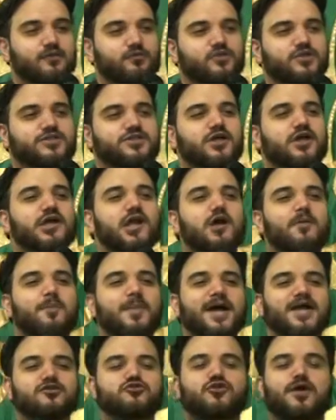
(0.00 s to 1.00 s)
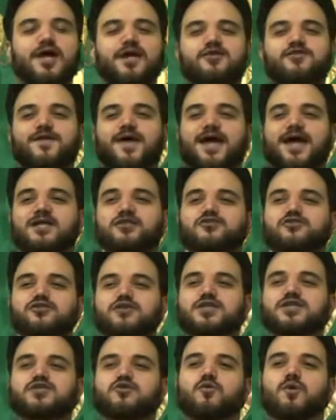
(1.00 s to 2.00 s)
We start out by trying to answer
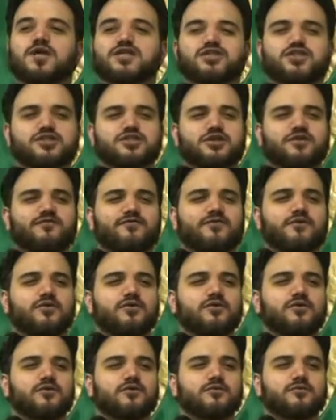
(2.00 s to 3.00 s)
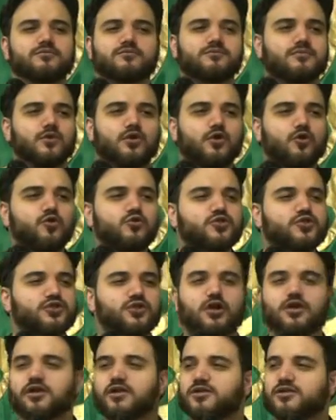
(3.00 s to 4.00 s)
these questions of who
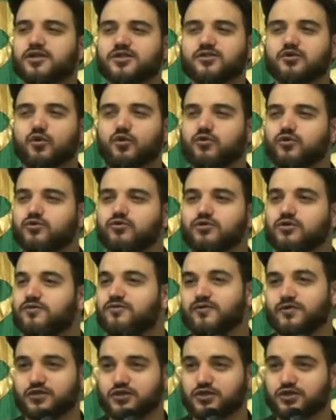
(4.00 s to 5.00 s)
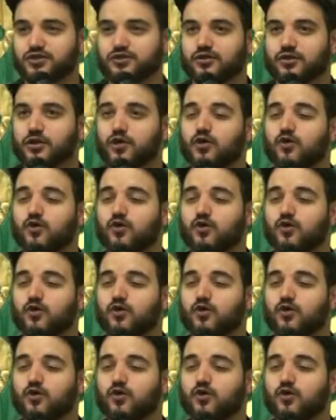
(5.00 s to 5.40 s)
started this whole universe?